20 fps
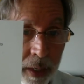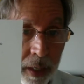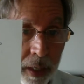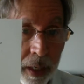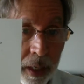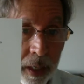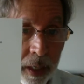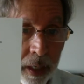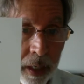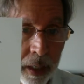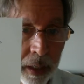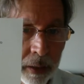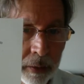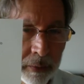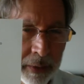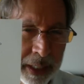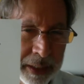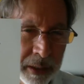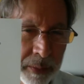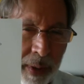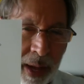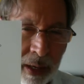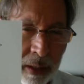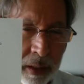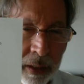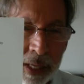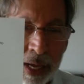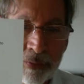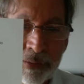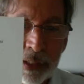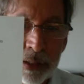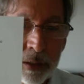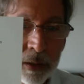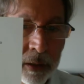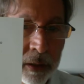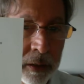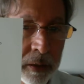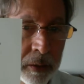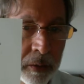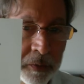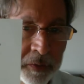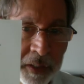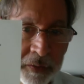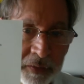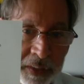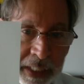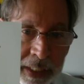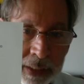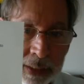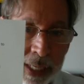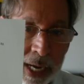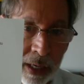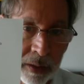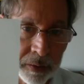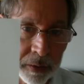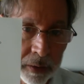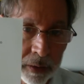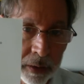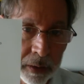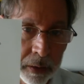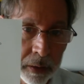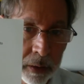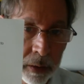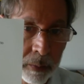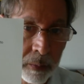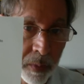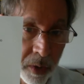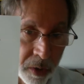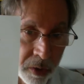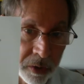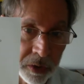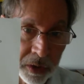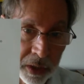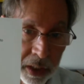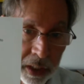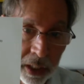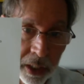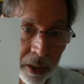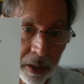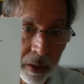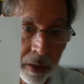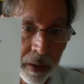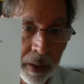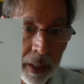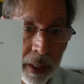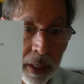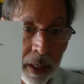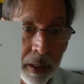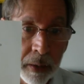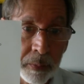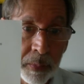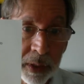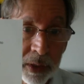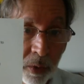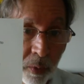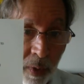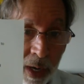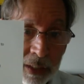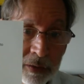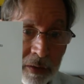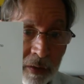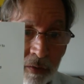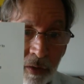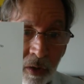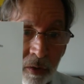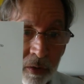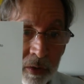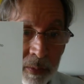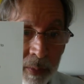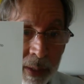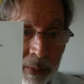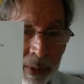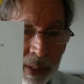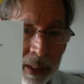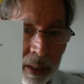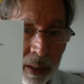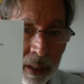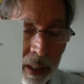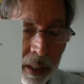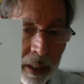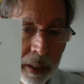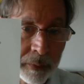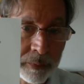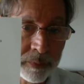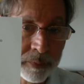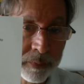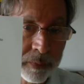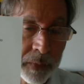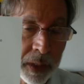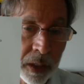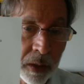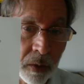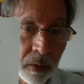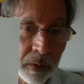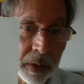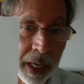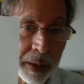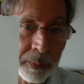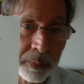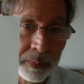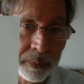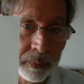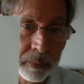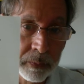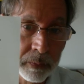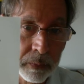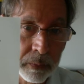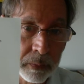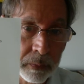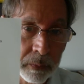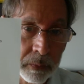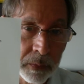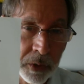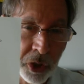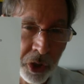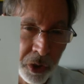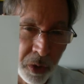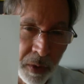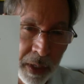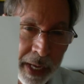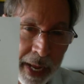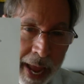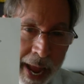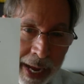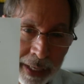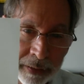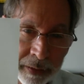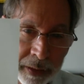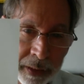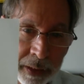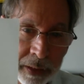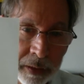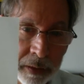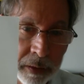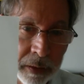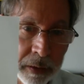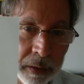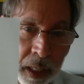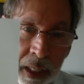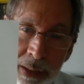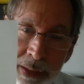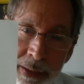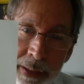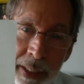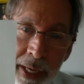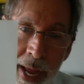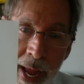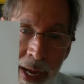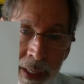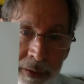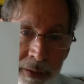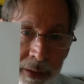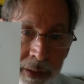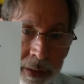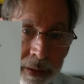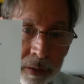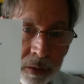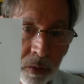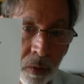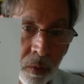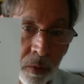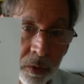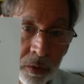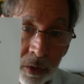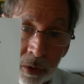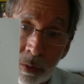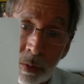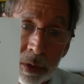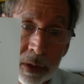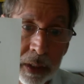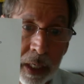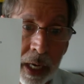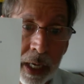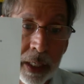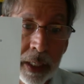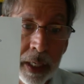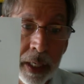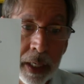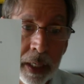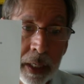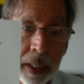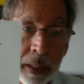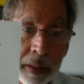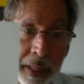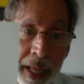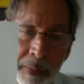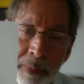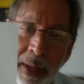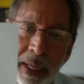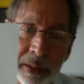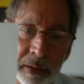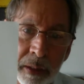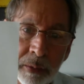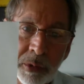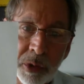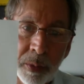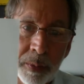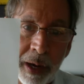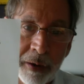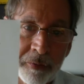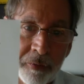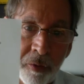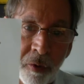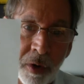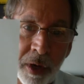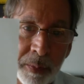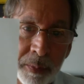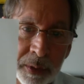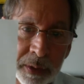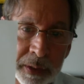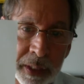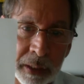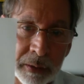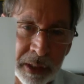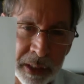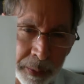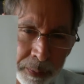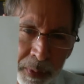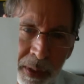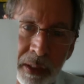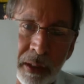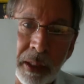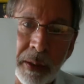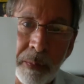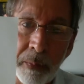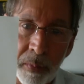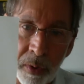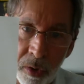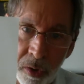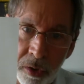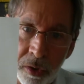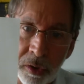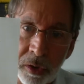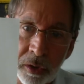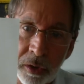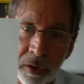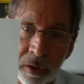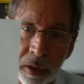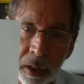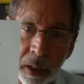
that's about 11 to 15,000 murders a year. But the rest of those, maybe, like shooting accidents, hunting accidents, or suicide, that makes up to about 40%. Typically, murders